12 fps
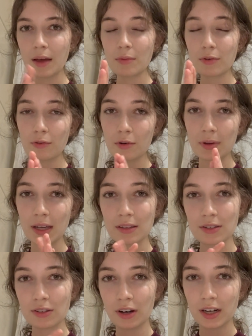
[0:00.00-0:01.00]
Before we get
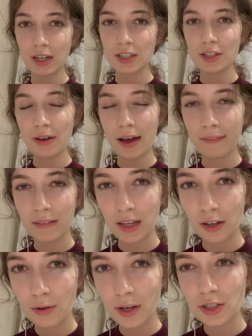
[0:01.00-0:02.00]
started, do you have any
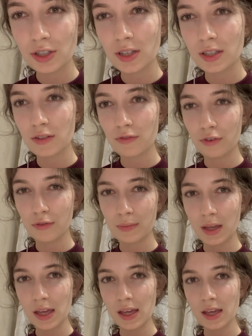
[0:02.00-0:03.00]
questions for
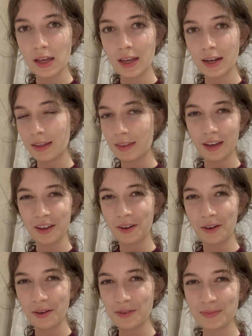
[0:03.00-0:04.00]
me? Anything at all?